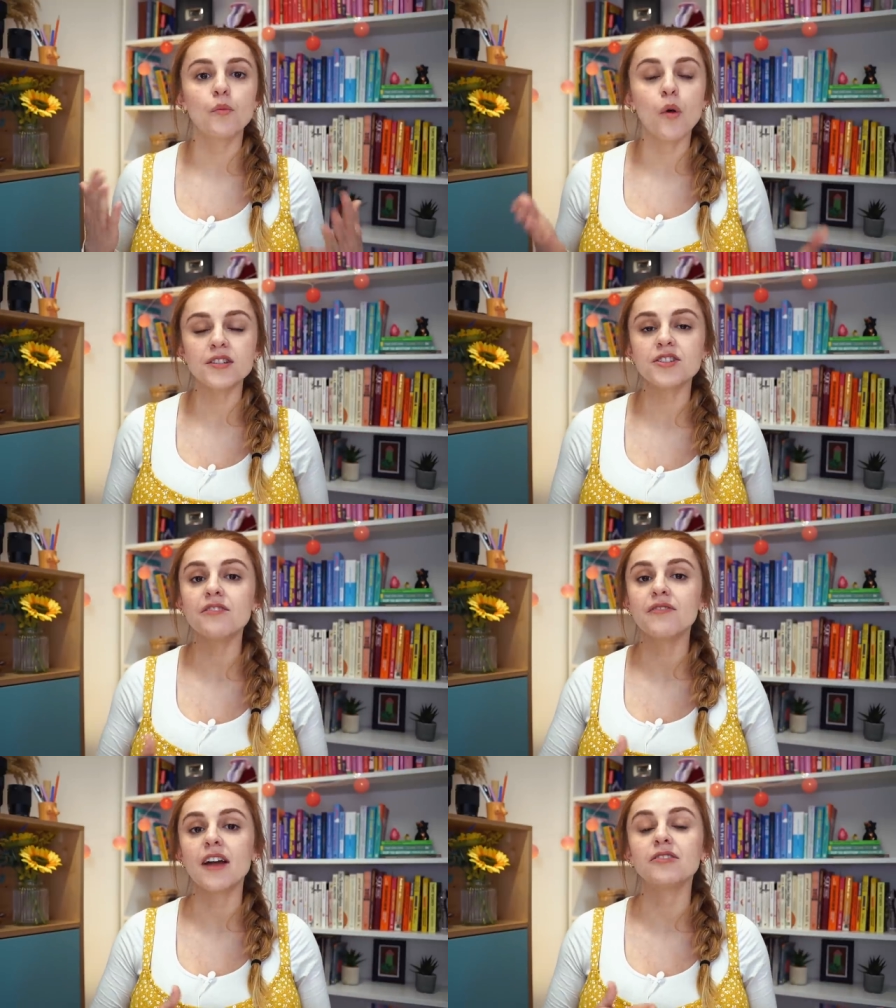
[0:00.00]
Once
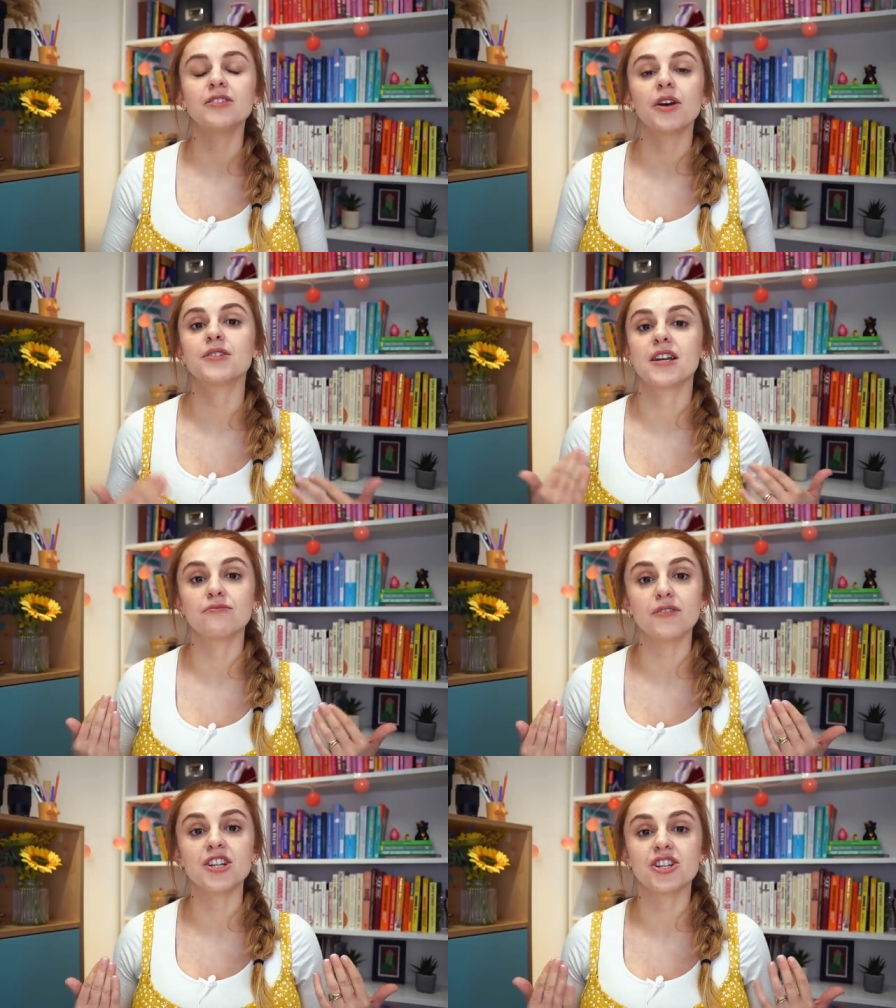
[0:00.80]
your viral load
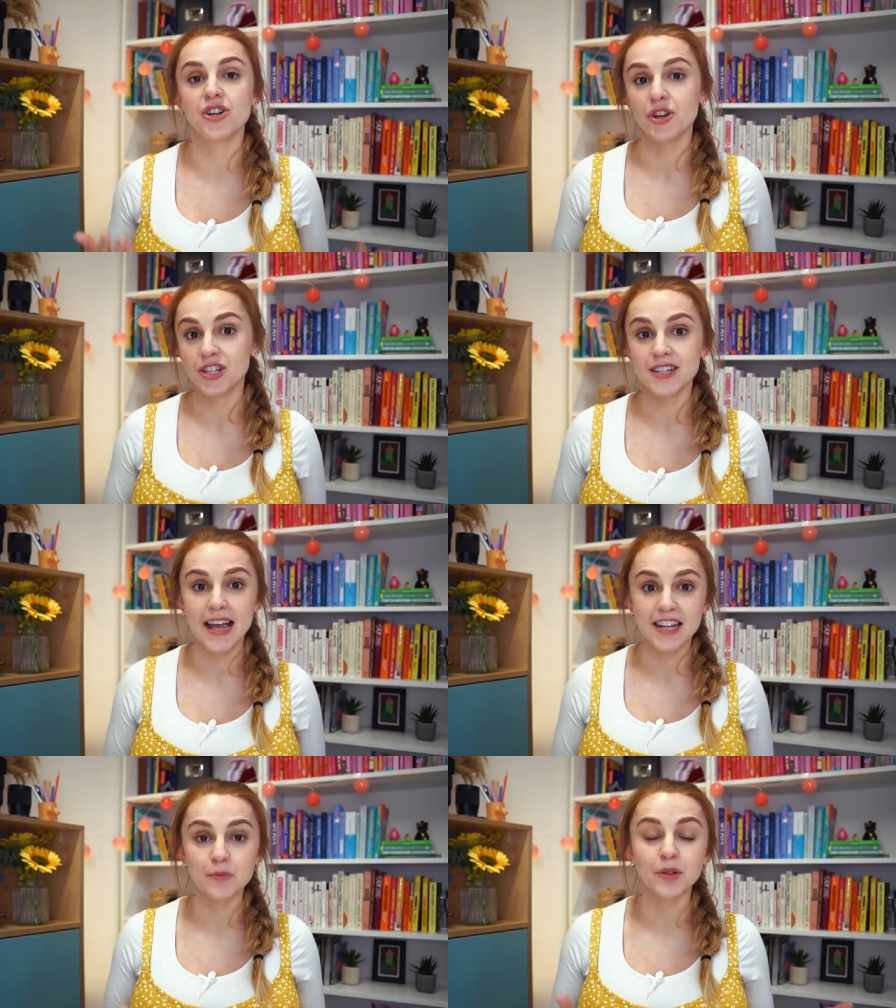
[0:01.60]
has reached an
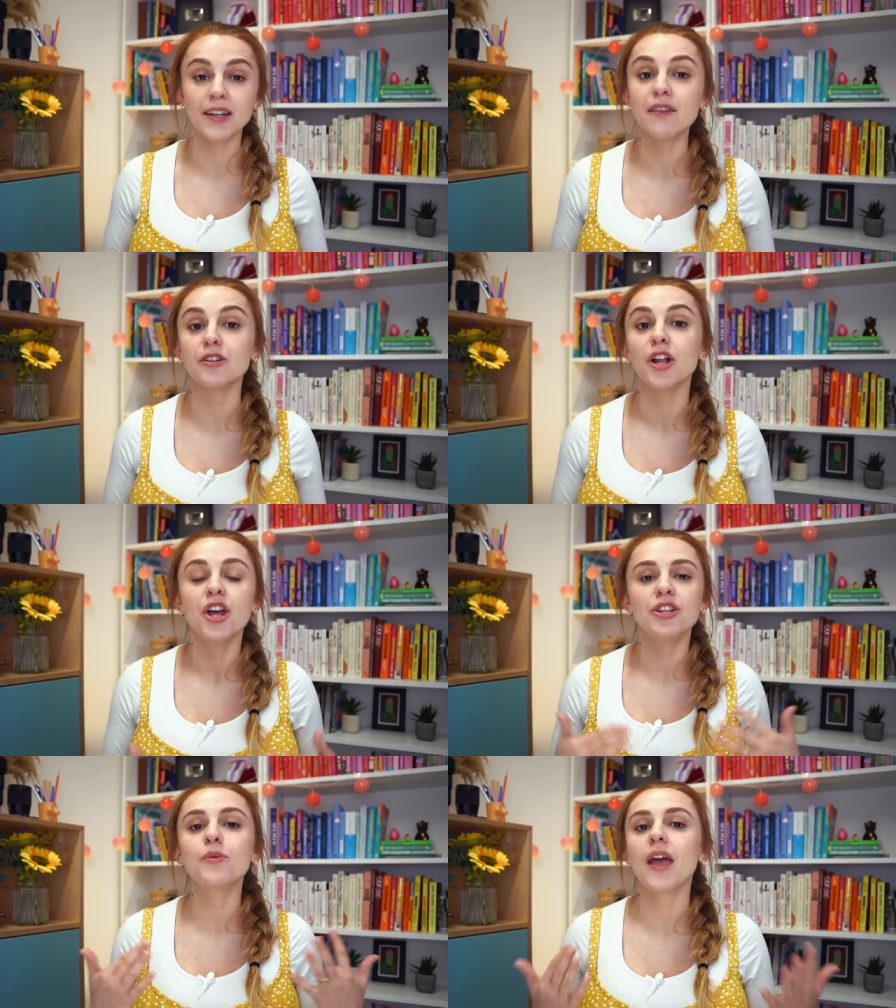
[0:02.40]
undetectable level,
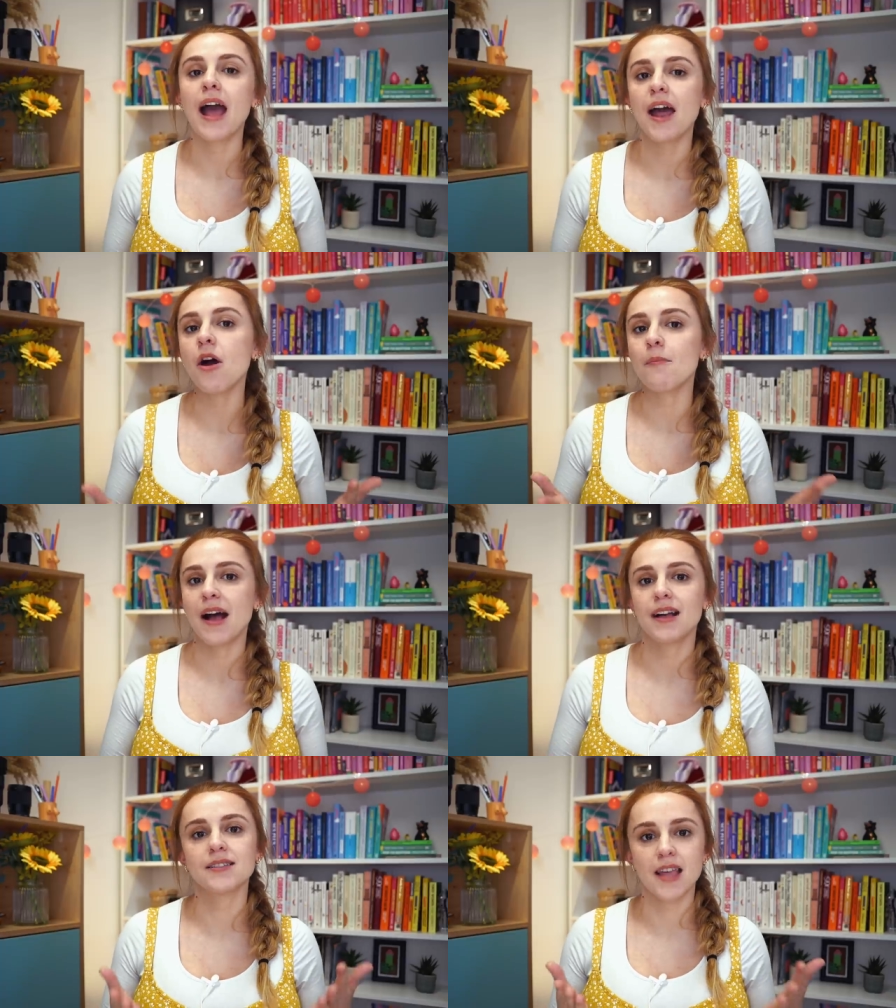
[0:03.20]
you cannot
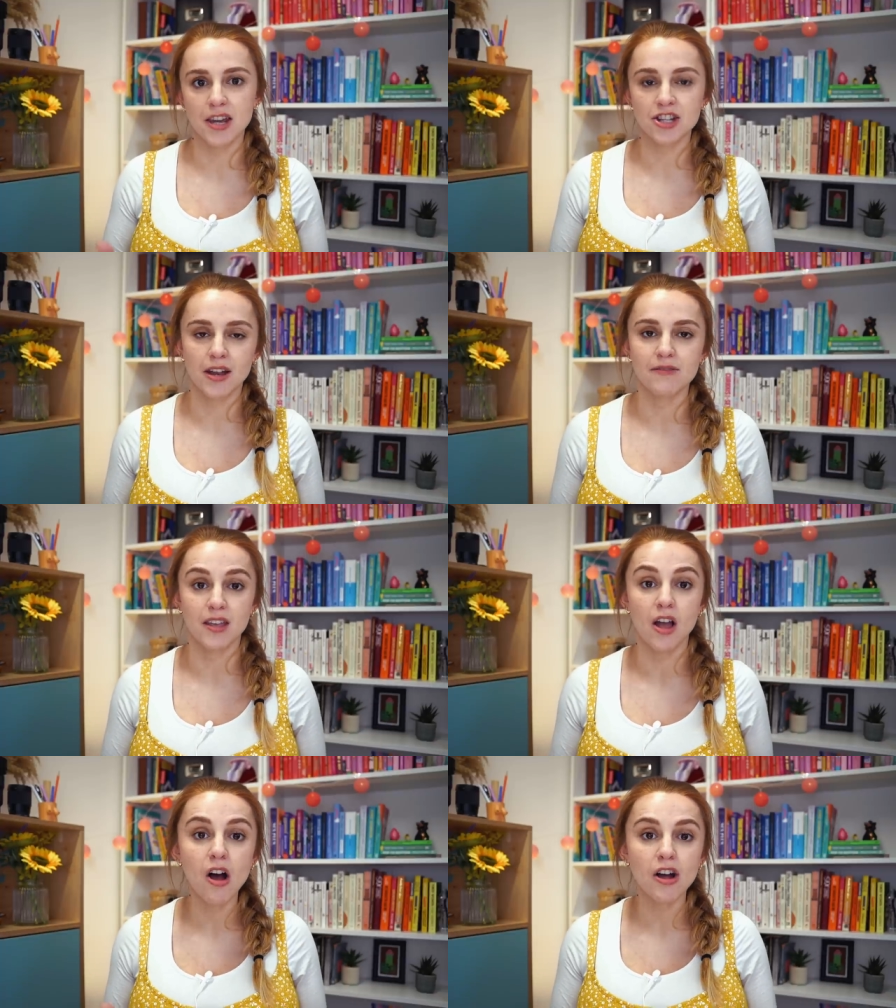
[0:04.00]
pass H I
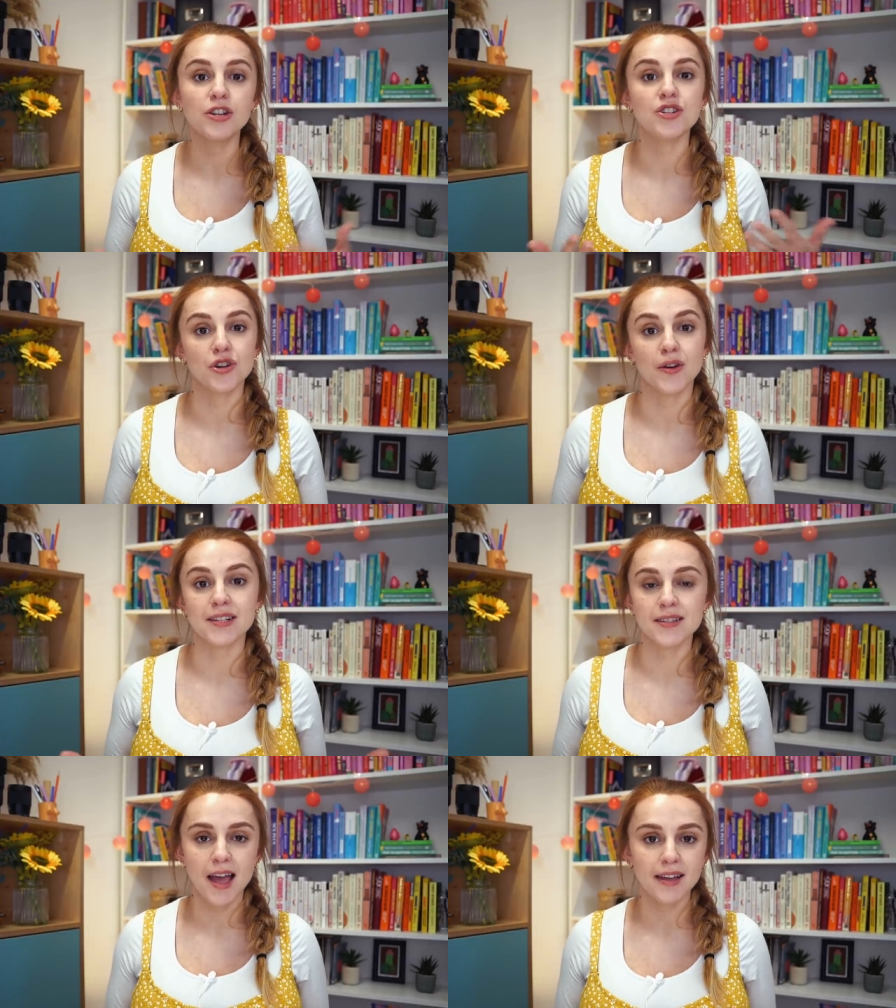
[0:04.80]
V on during
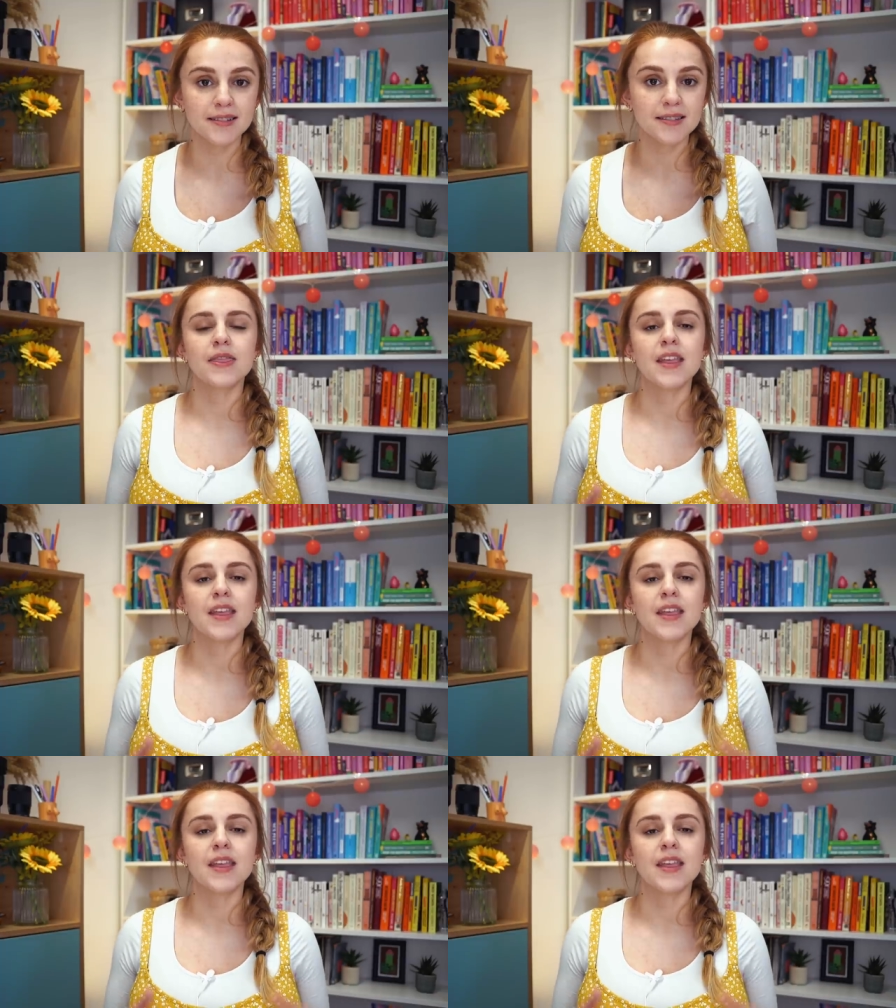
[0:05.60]
sex.